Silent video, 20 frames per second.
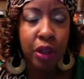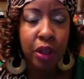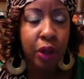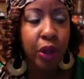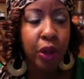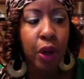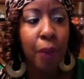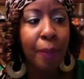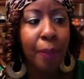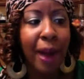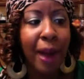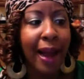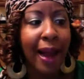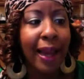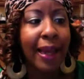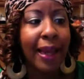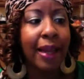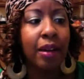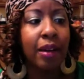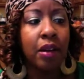you know,
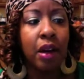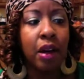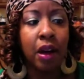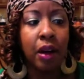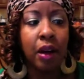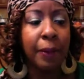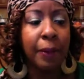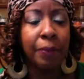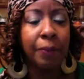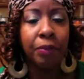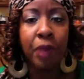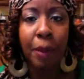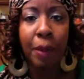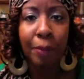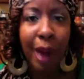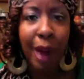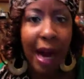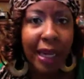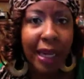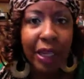buying a
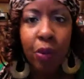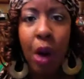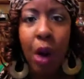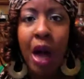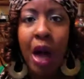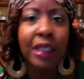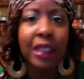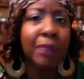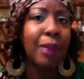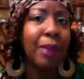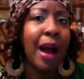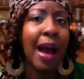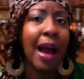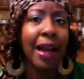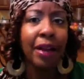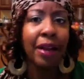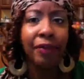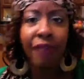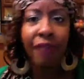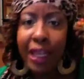body wash,
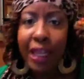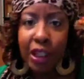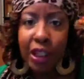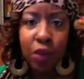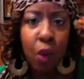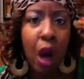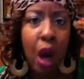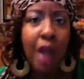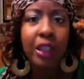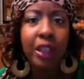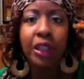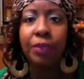buying a face wash,